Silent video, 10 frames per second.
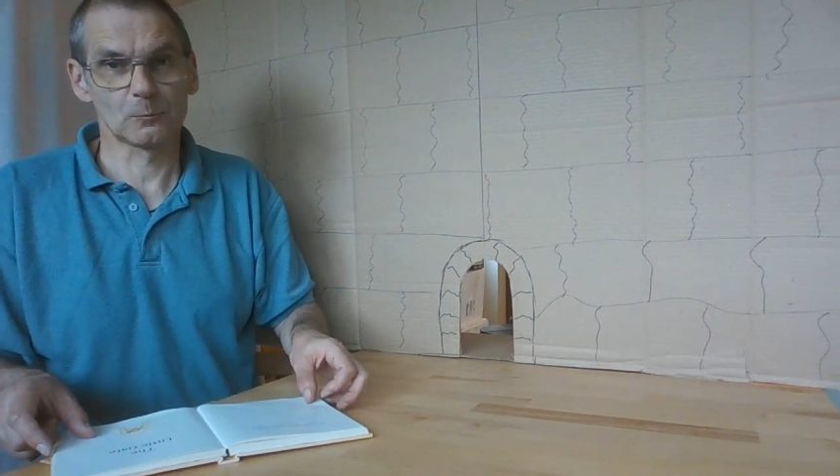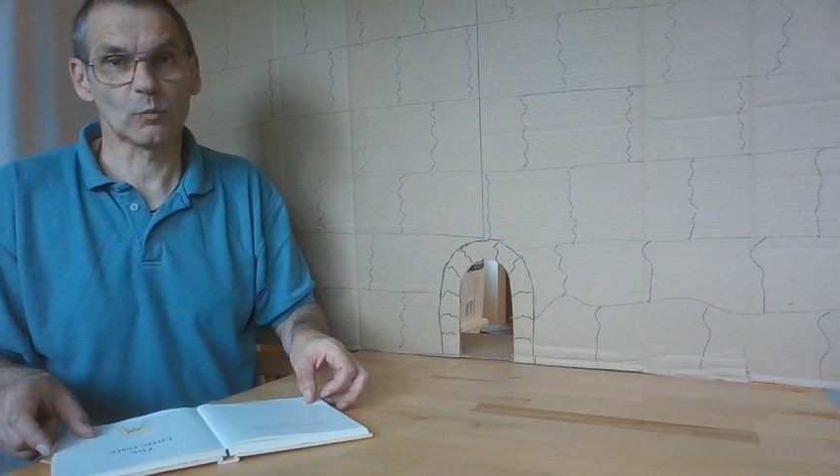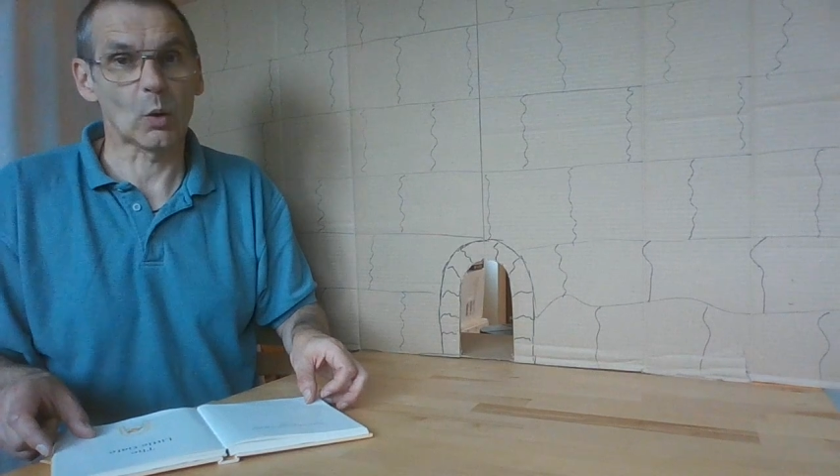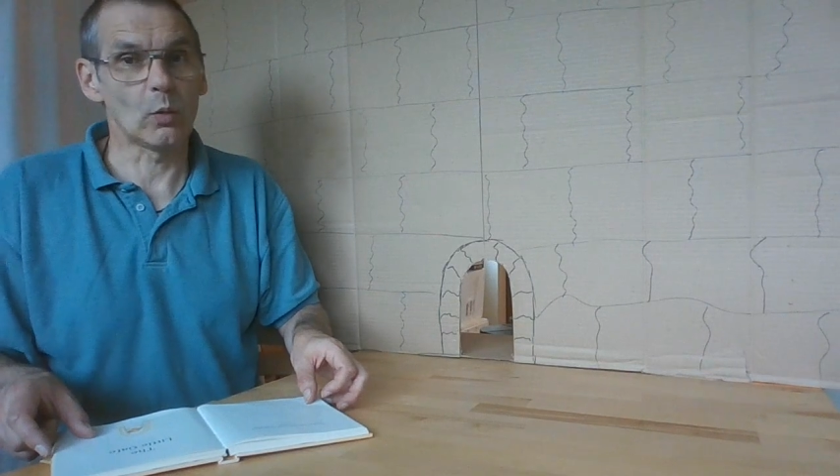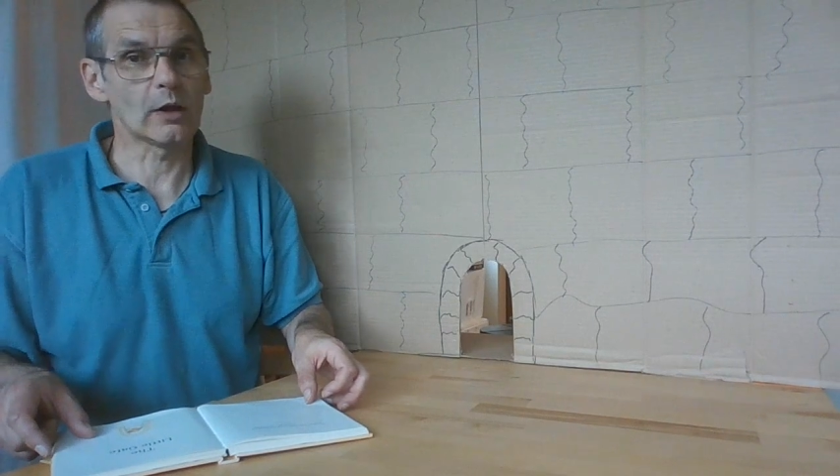
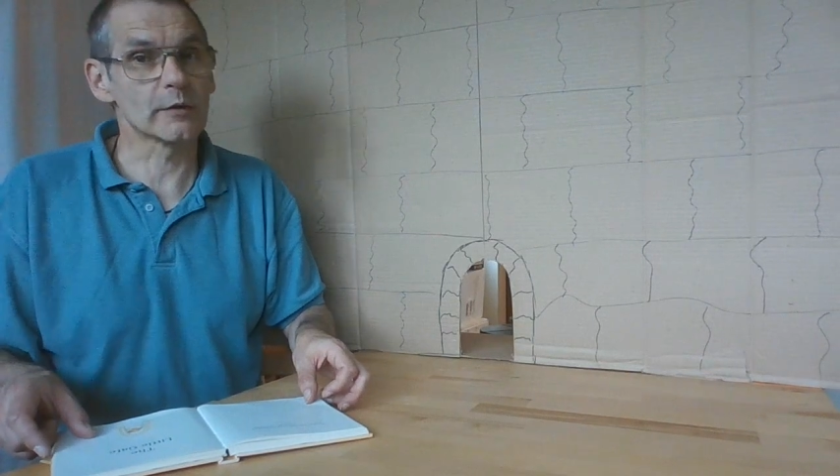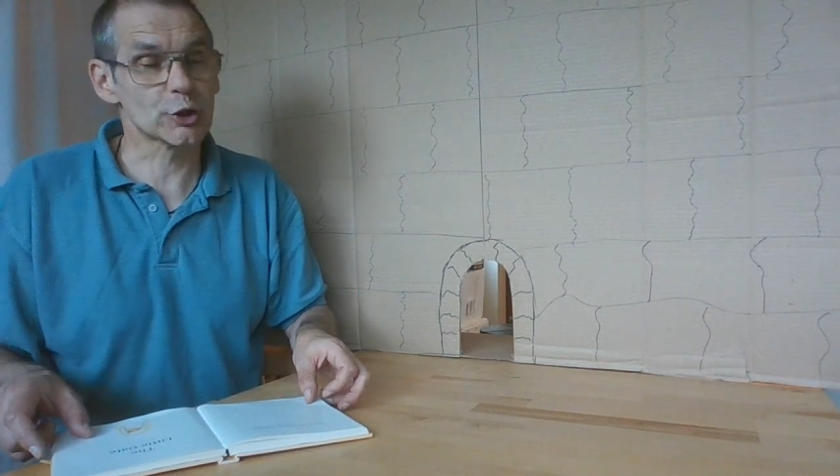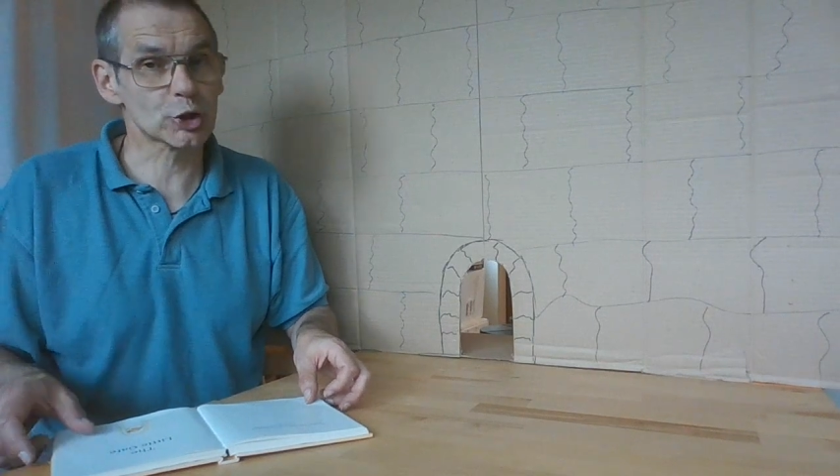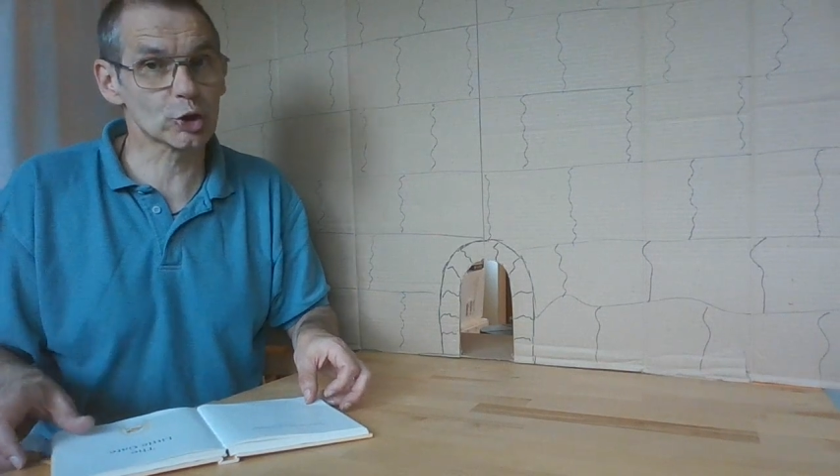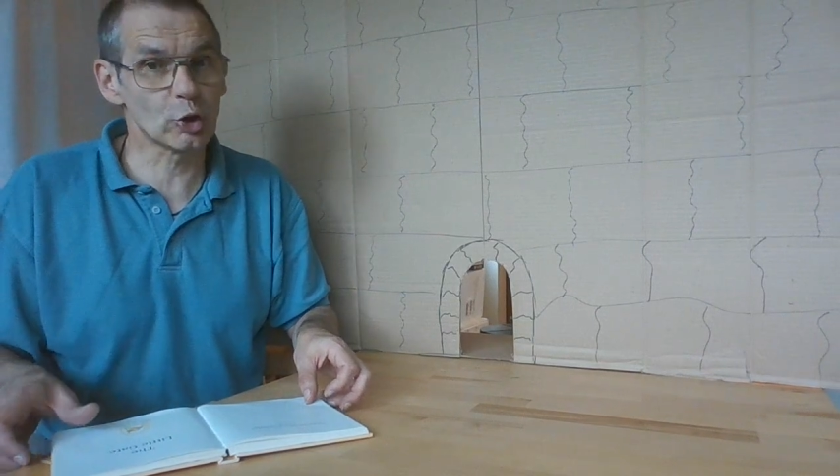Well, the
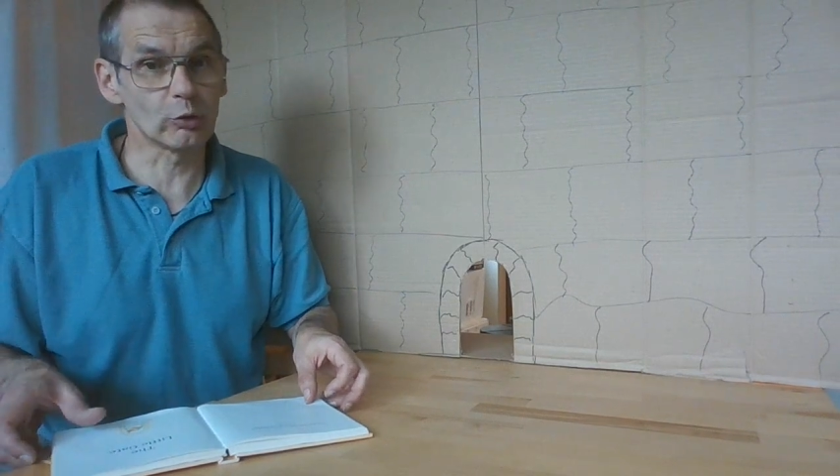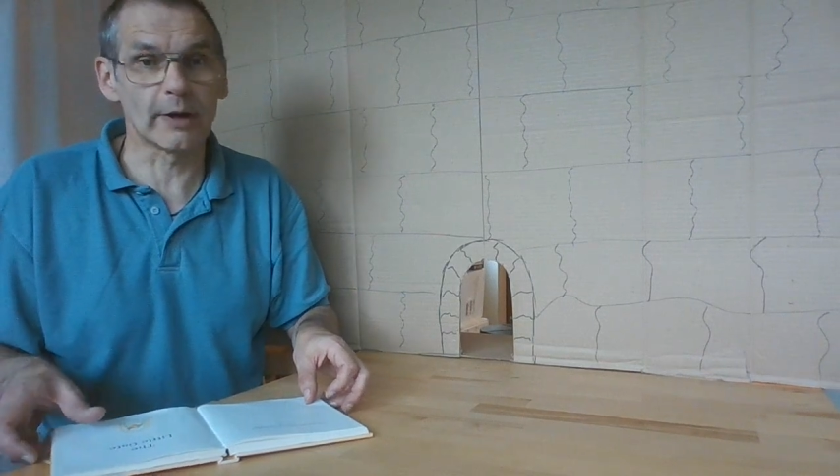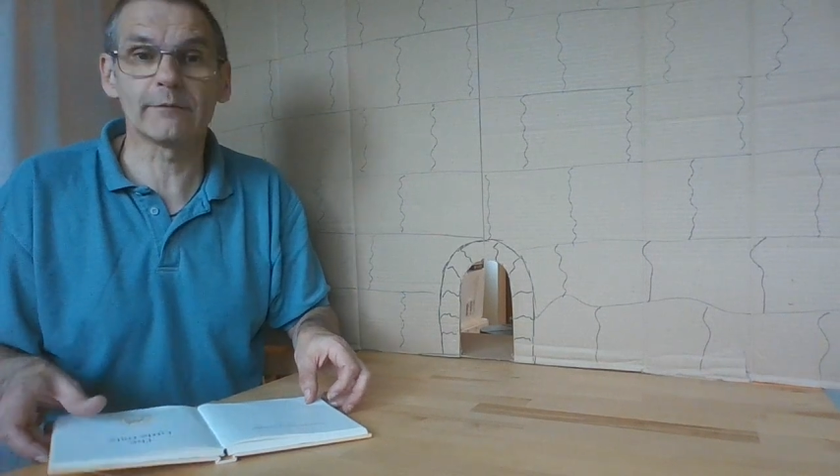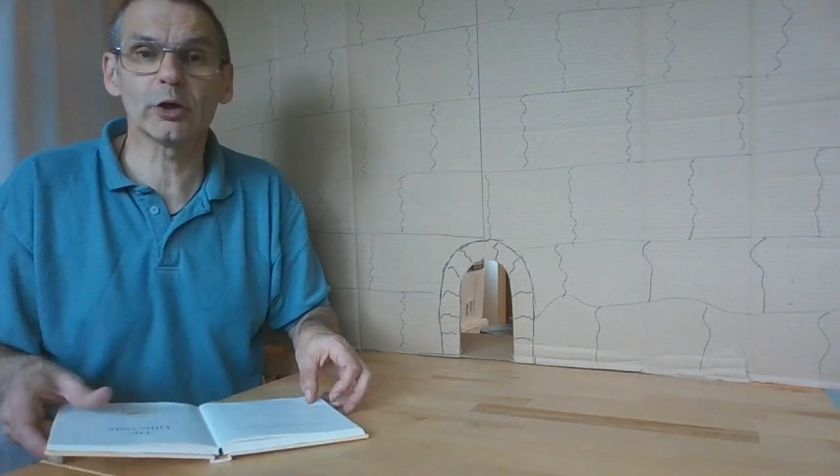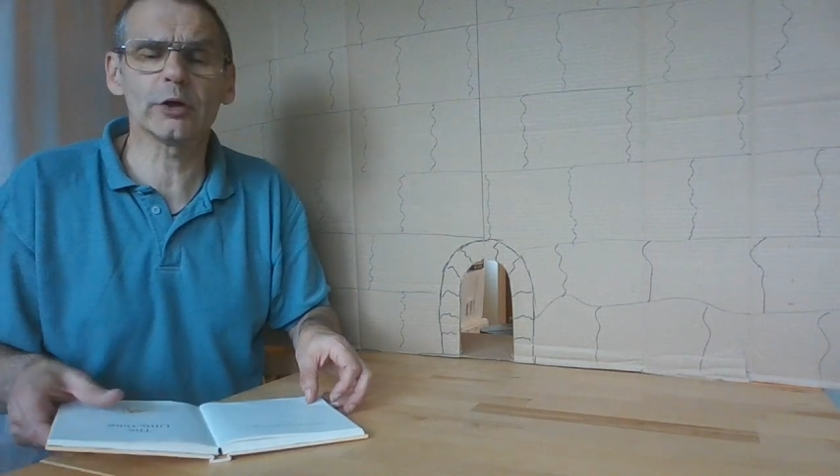story, have
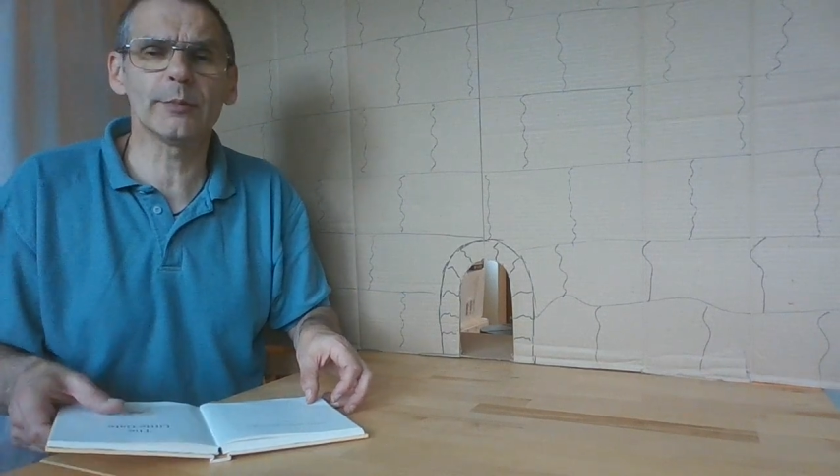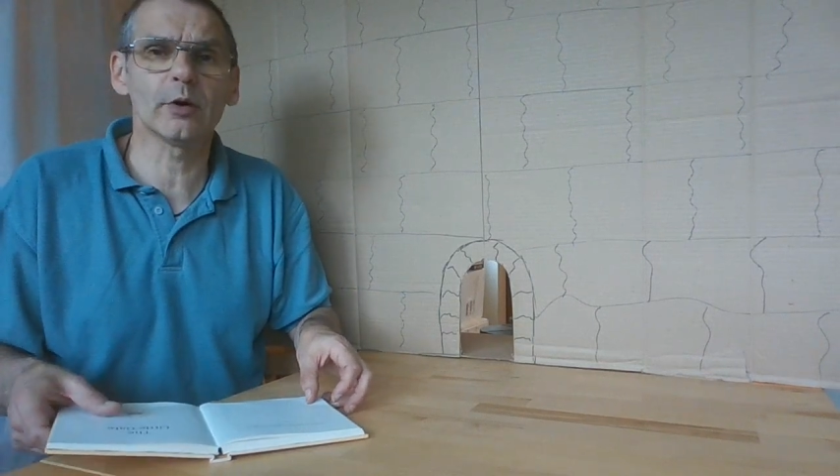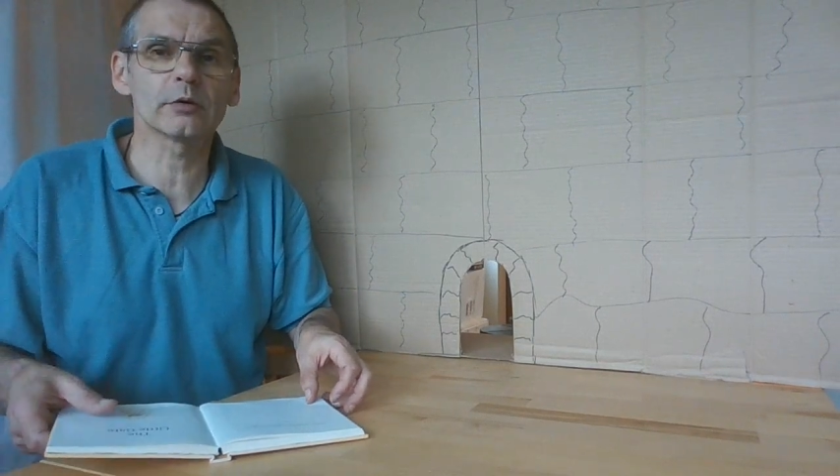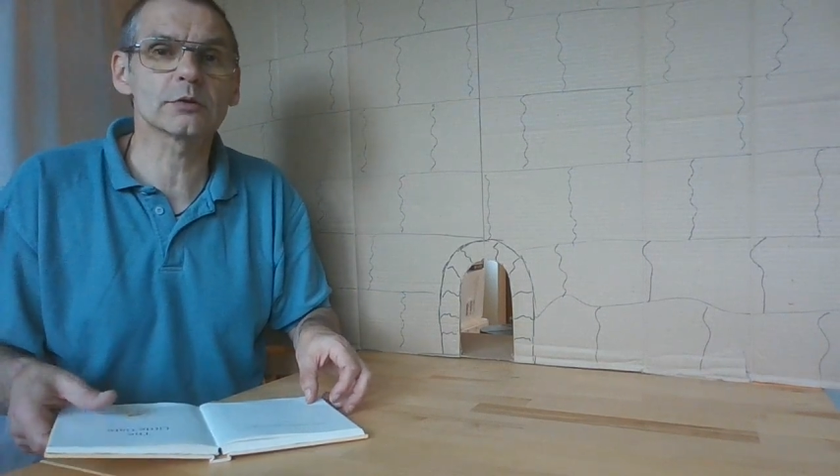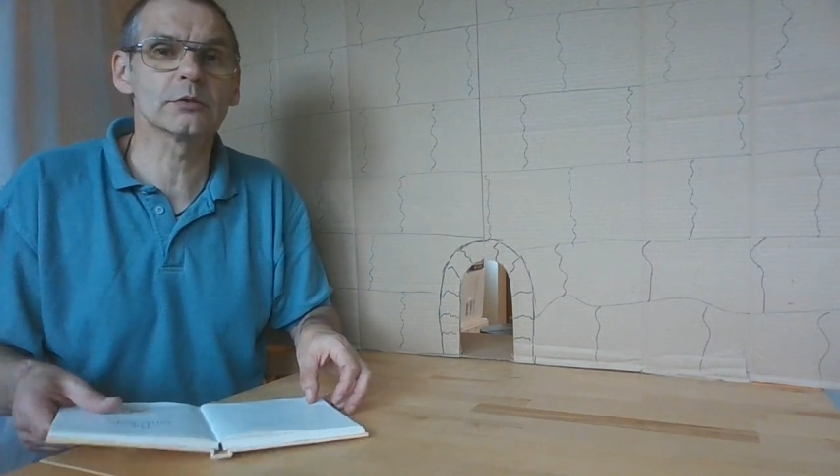you got your books?